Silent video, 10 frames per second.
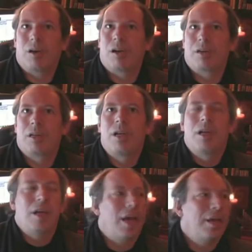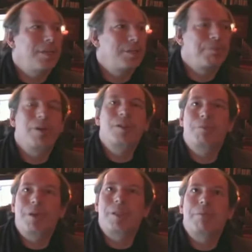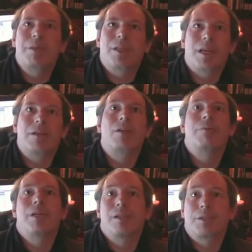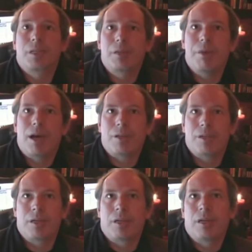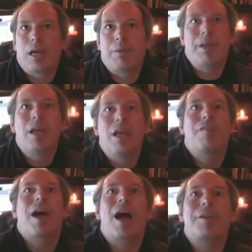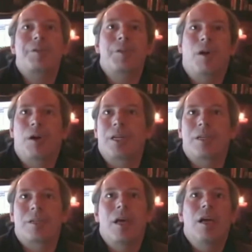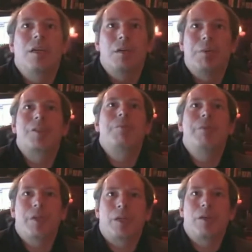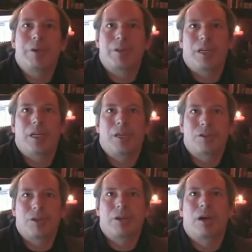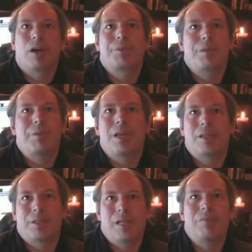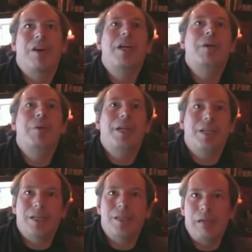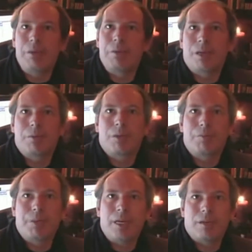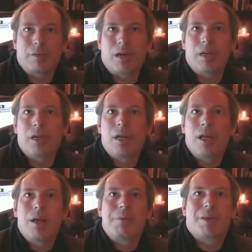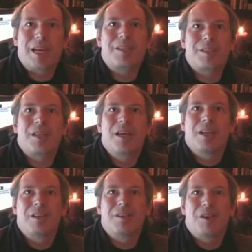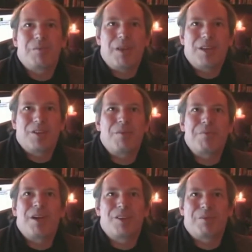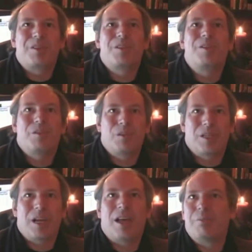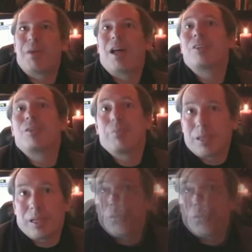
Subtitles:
on, and it's supposed to be something that nobody else can imagine. I mean, if I asked an audience, what's the music you want to hear in Sherlock Holmes? I mean, they'll very quickly tell me what it would be, right? But that's not my job. My job is to do the unimaginable.